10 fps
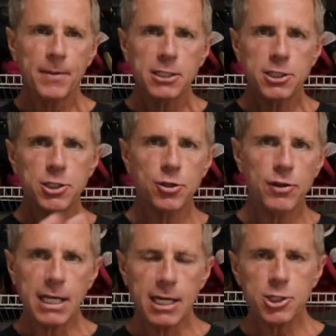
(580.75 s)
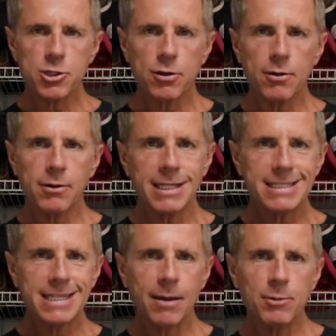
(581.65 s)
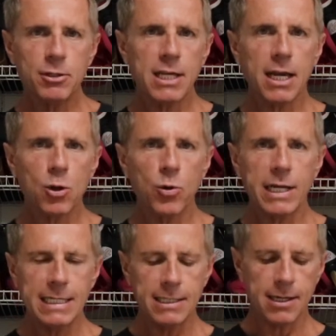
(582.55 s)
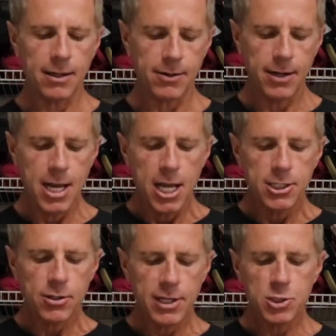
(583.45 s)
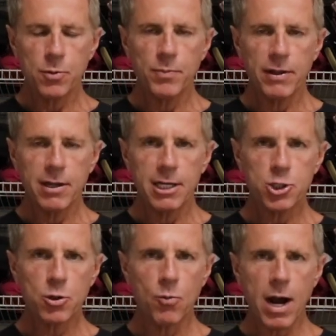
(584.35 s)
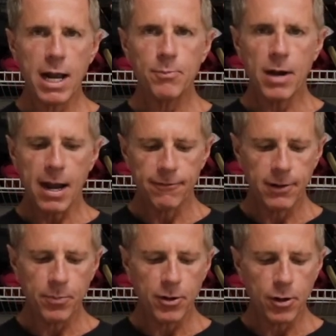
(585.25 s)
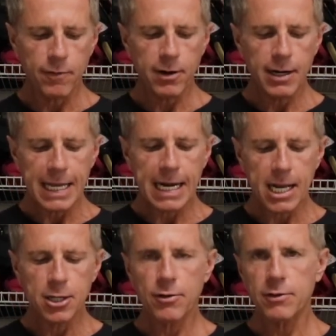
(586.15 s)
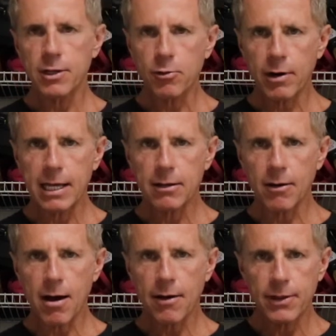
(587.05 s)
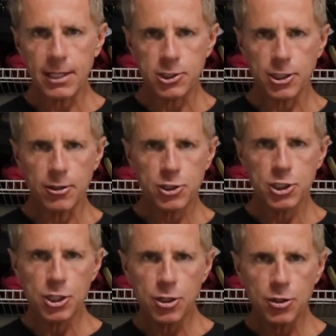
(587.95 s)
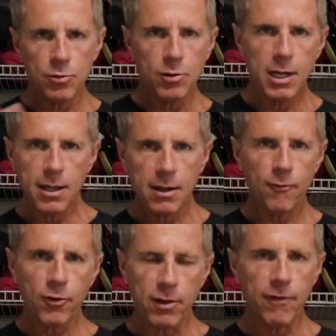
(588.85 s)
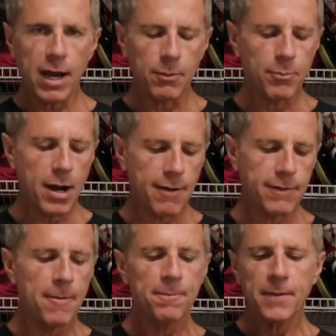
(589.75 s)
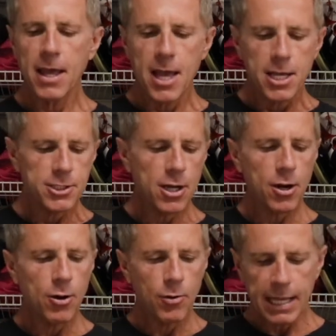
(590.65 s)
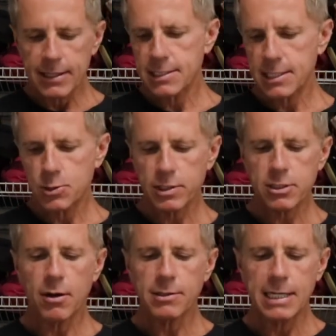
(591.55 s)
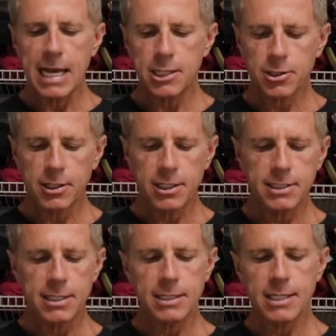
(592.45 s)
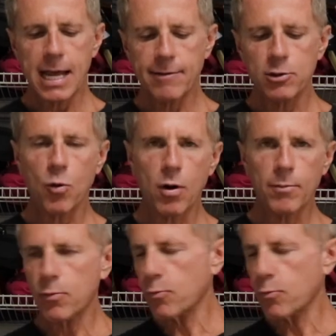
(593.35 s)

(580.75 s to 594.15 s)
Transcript: to do the initial, let's say I'm using a quick detailer. So this would be the initial wipe. I flip it over and I know that the gray cloth is used for the final buff. So, and this is what's called an edgeless. It doesn't have a normal